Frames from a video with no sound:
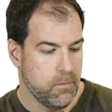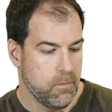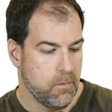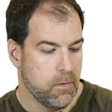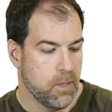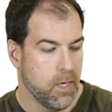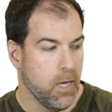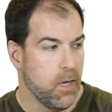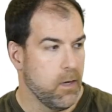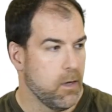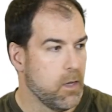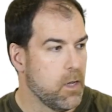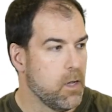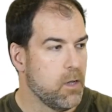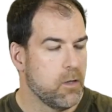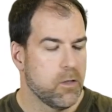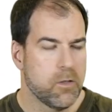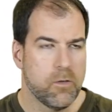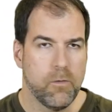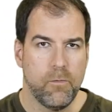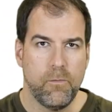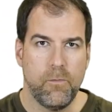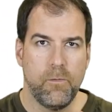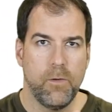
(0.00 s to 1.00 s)
Okay,
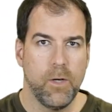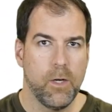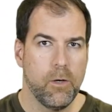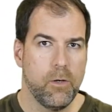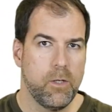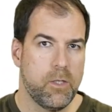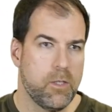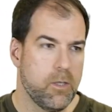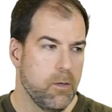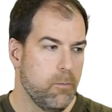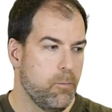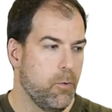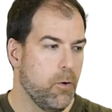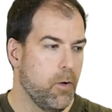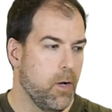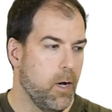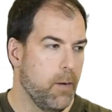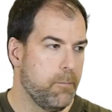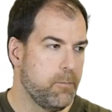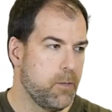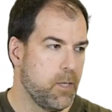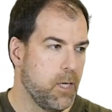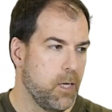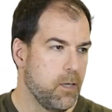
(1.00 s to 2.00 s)
so very simple
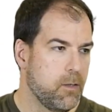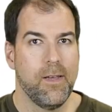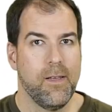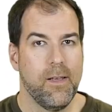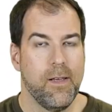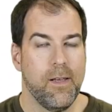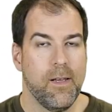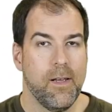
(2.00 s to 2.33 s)
updates.